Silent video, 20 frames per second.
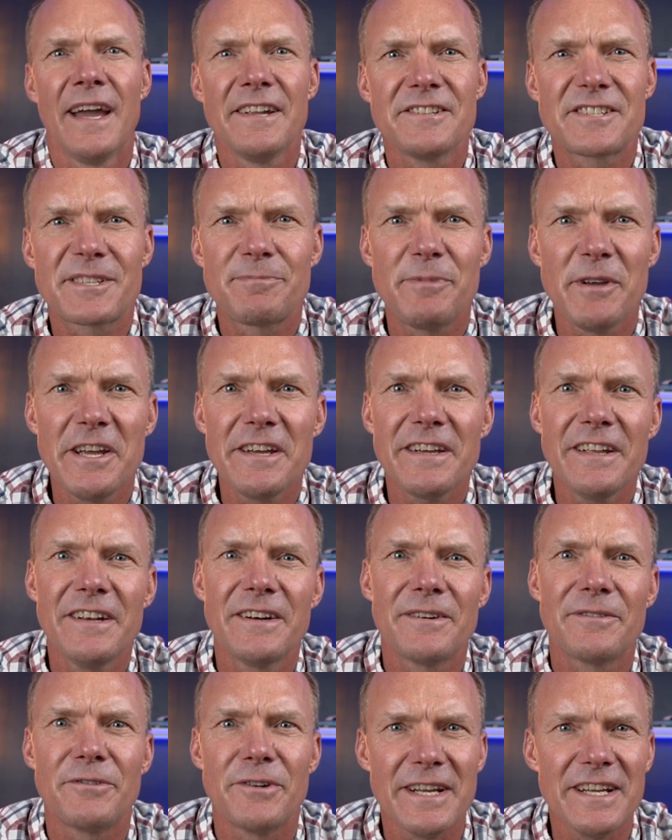And speaking
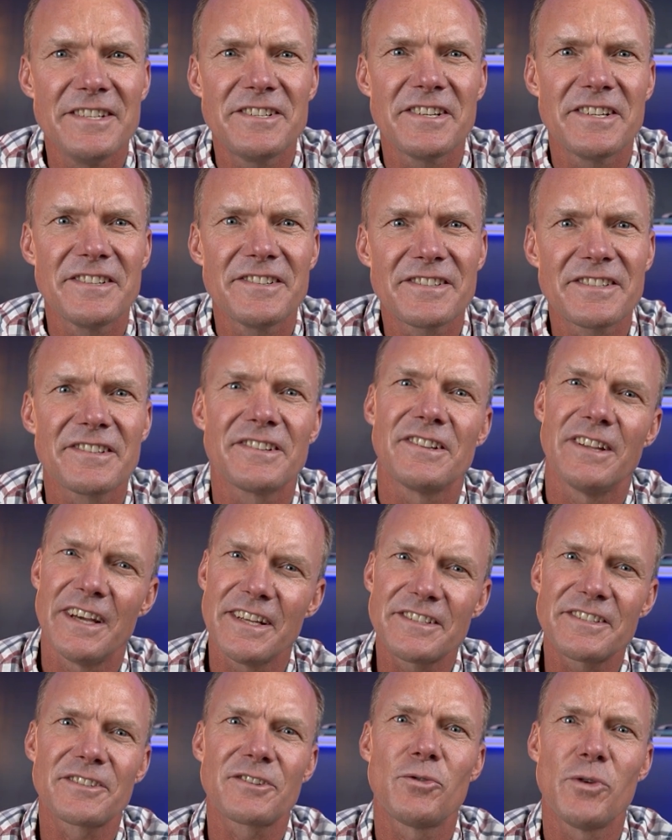of regions,
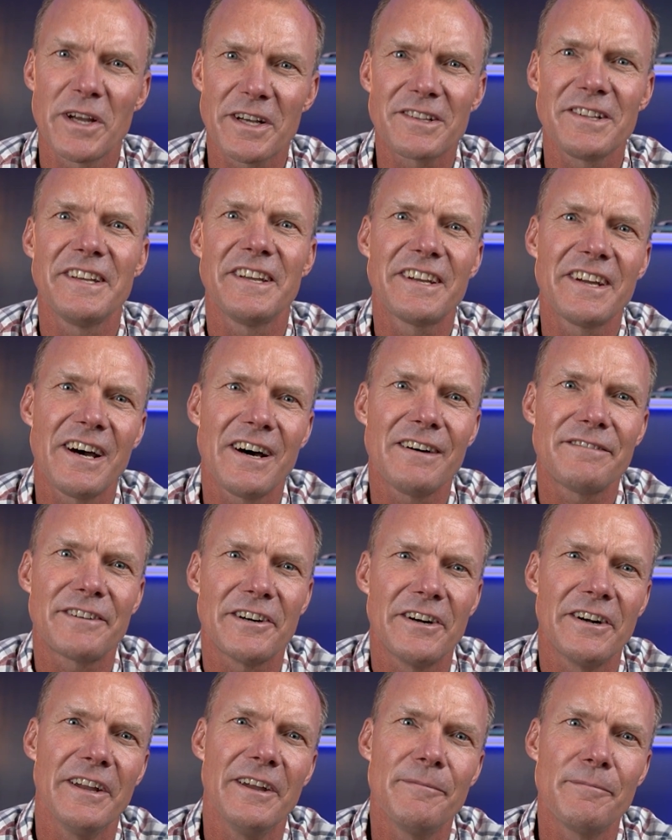let's quickly
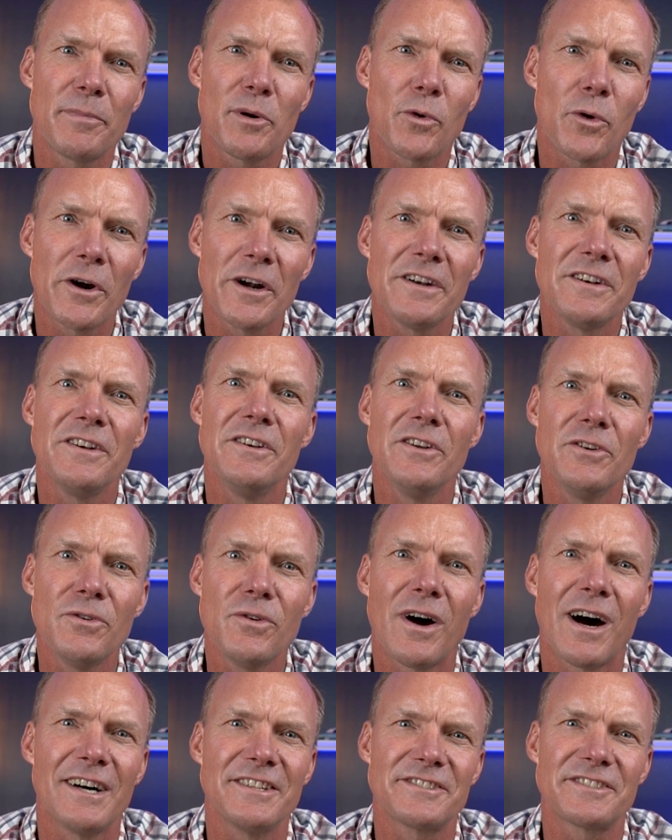cover important
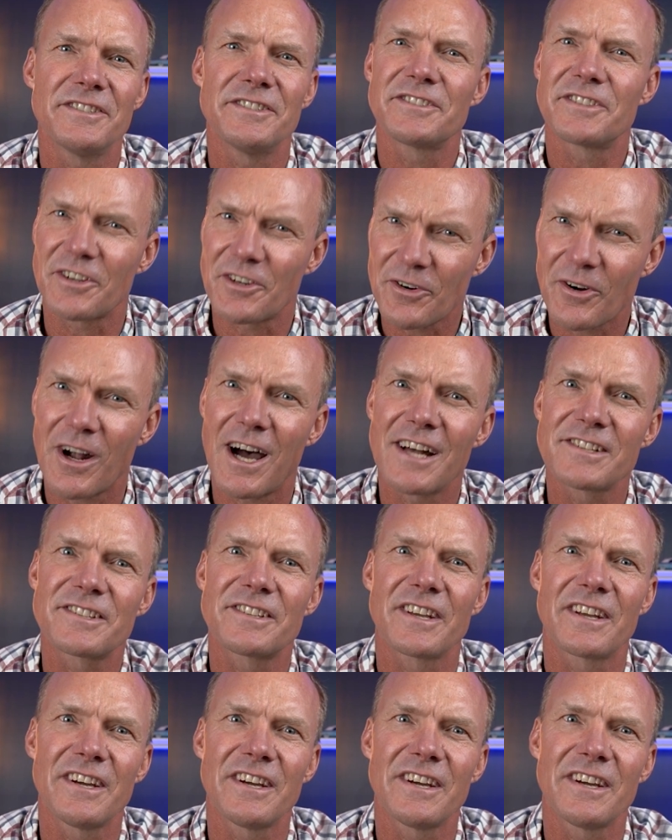nuances across the